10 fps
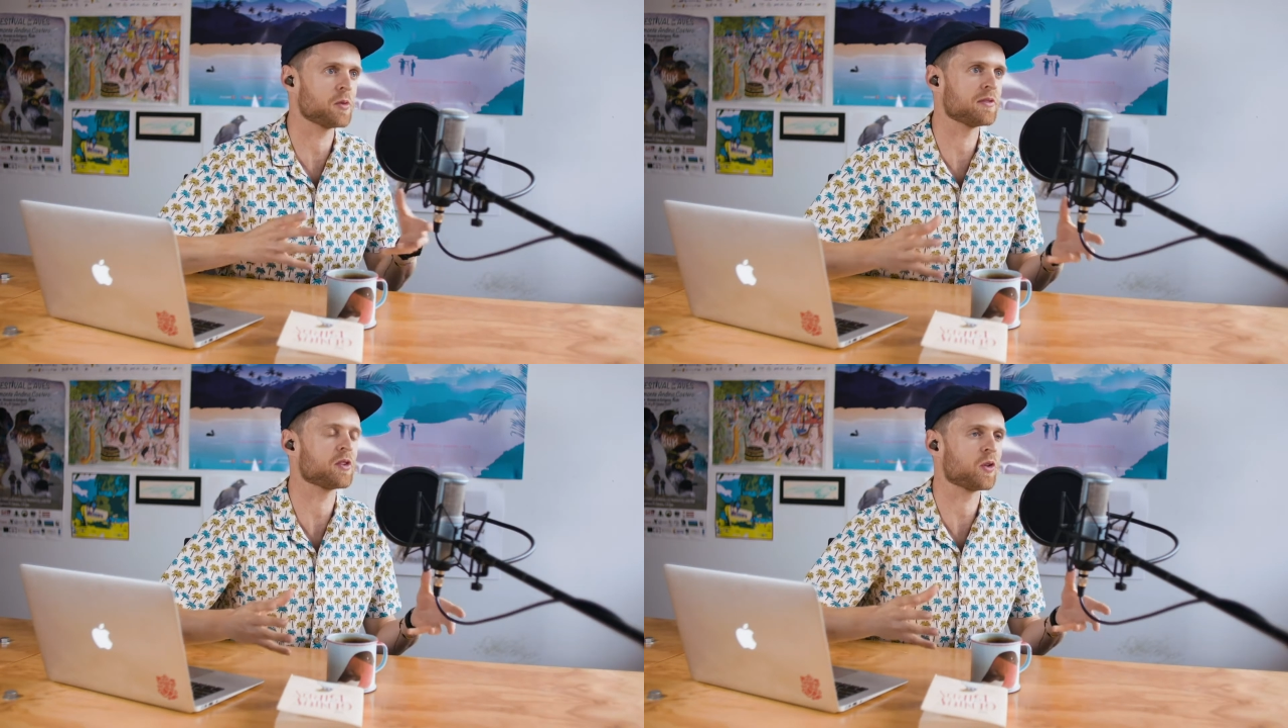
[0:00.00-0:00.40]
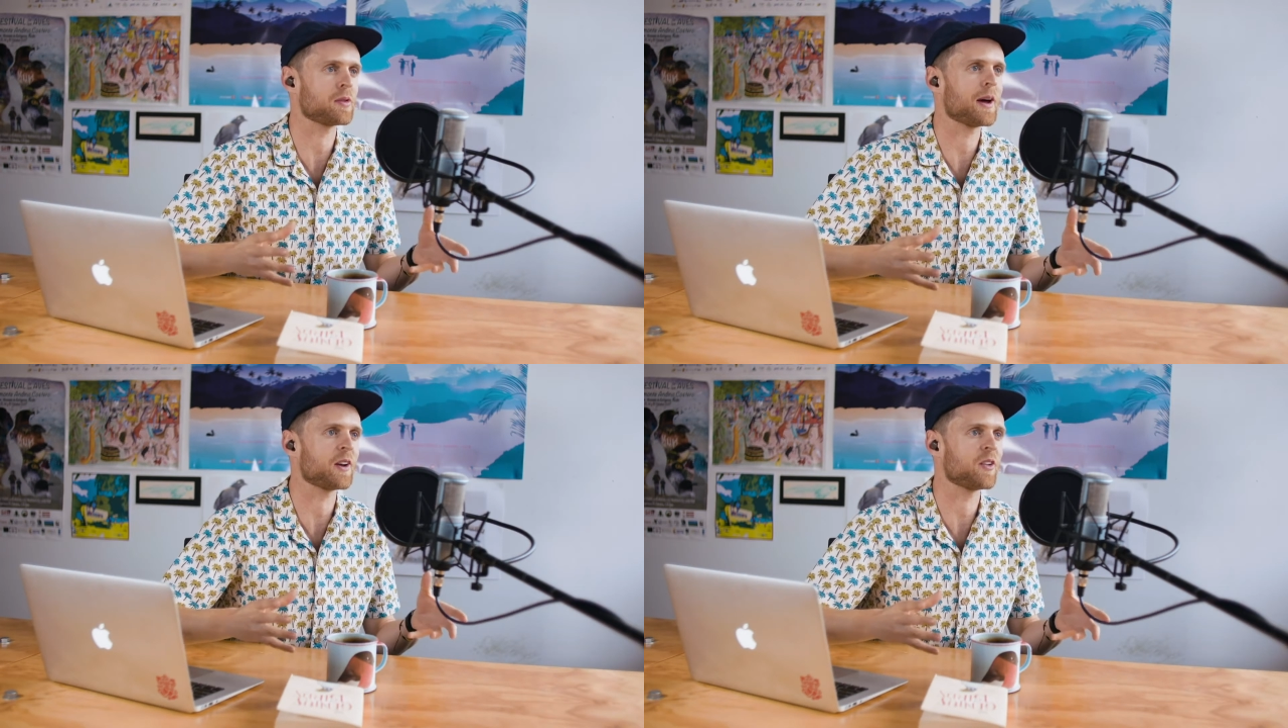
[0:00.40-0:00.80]
We've
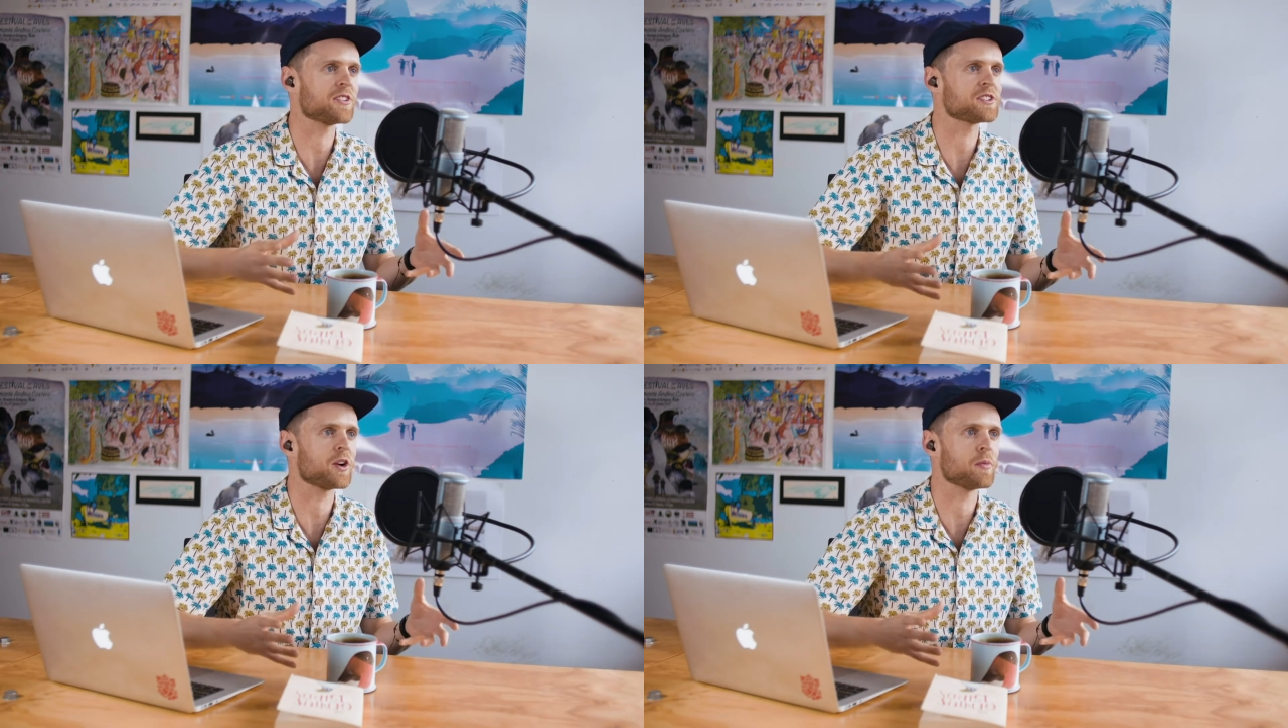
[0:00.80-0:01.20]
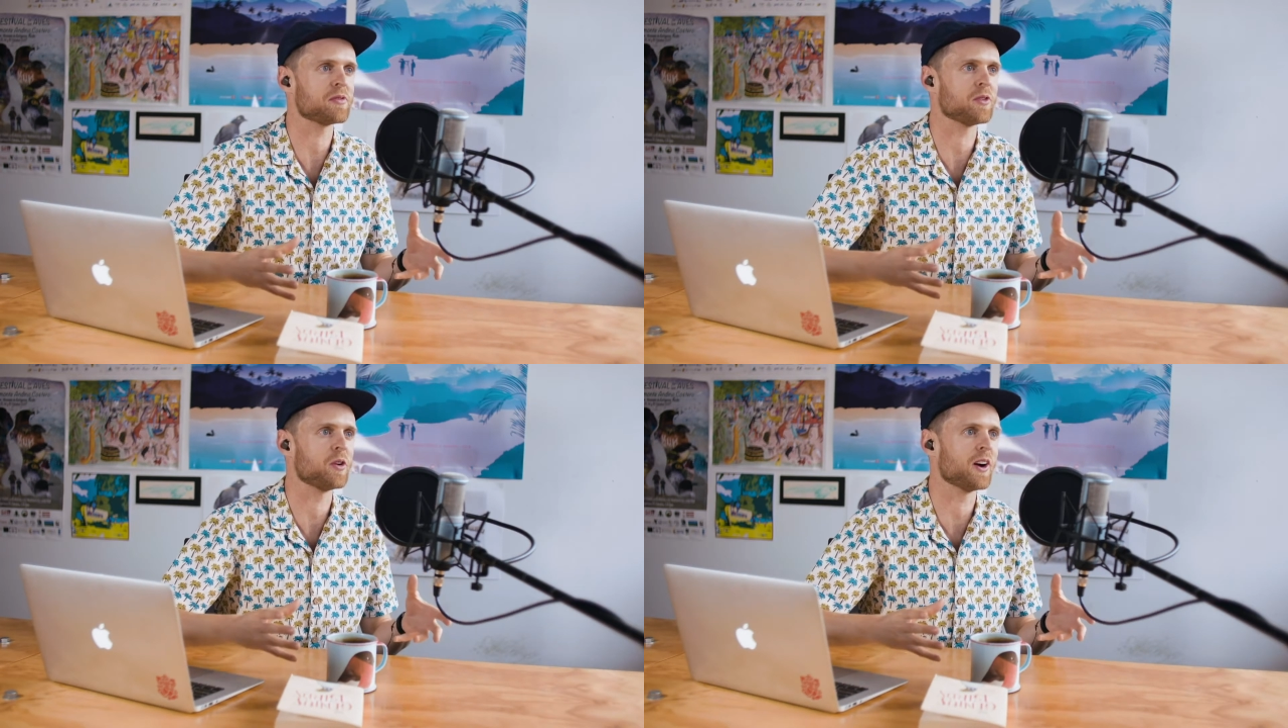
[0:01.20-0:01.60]
talked about it on the show
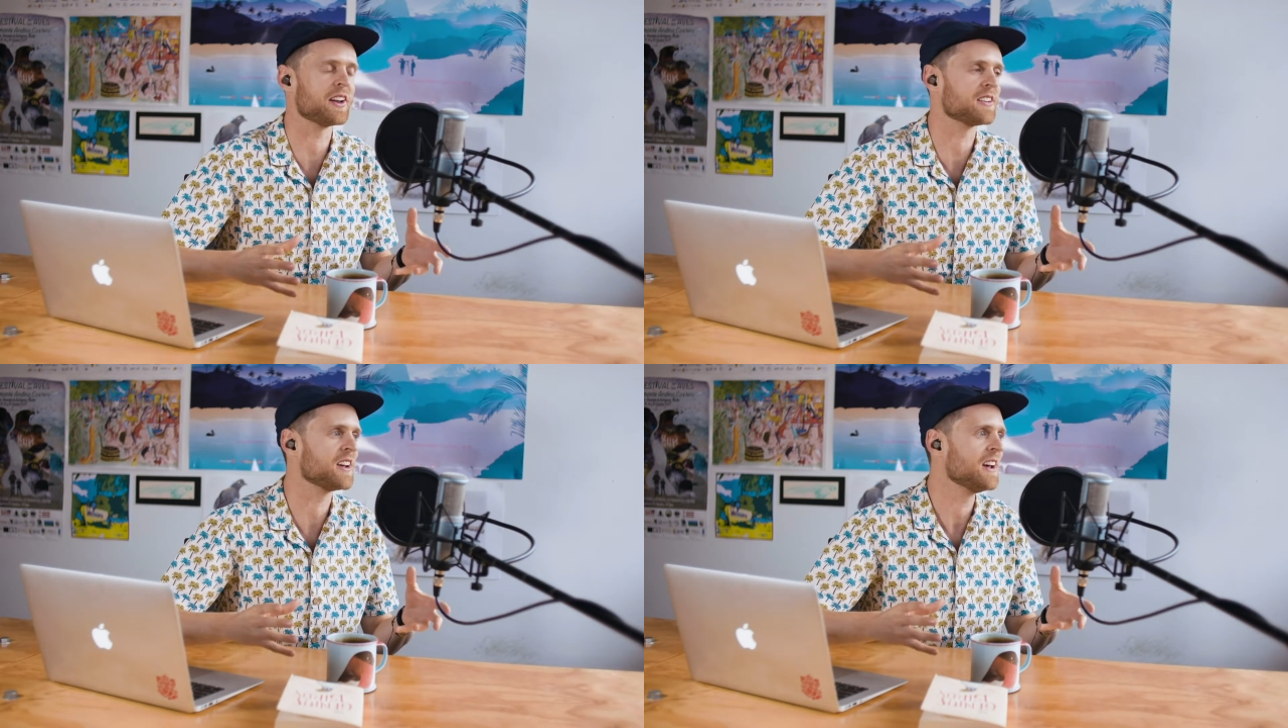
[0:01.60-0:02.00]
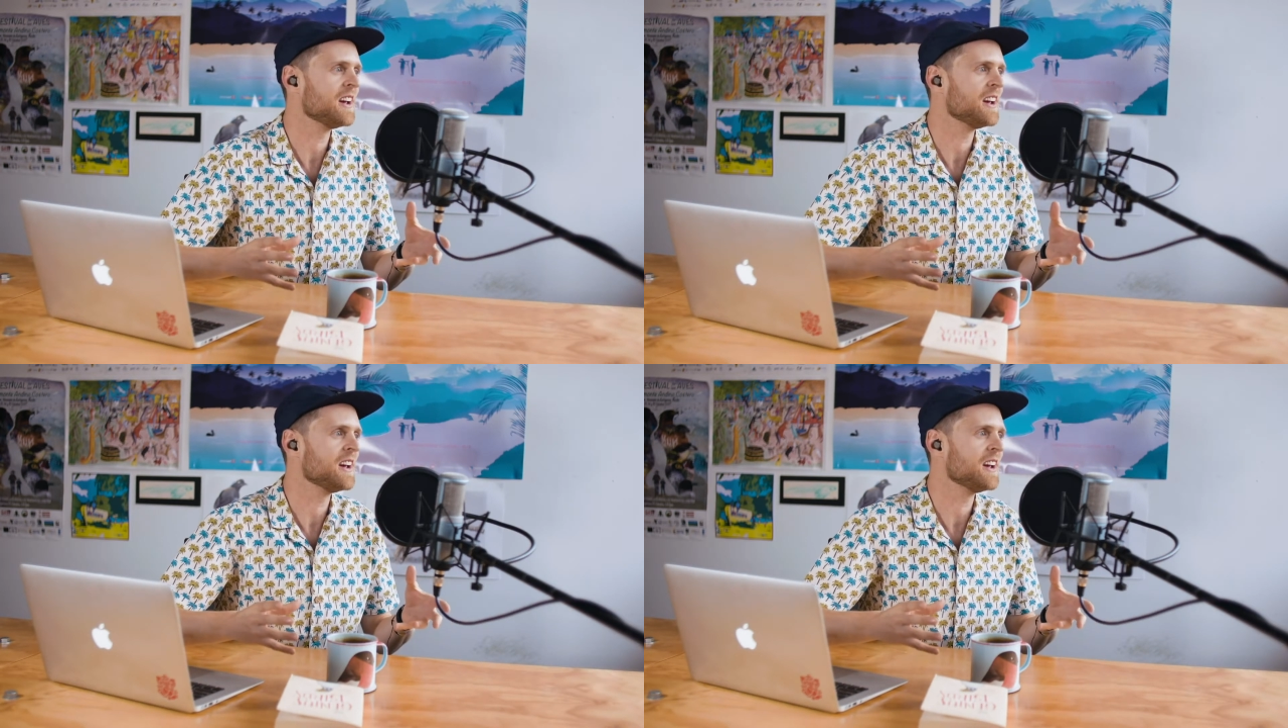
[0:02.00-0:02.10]
before. And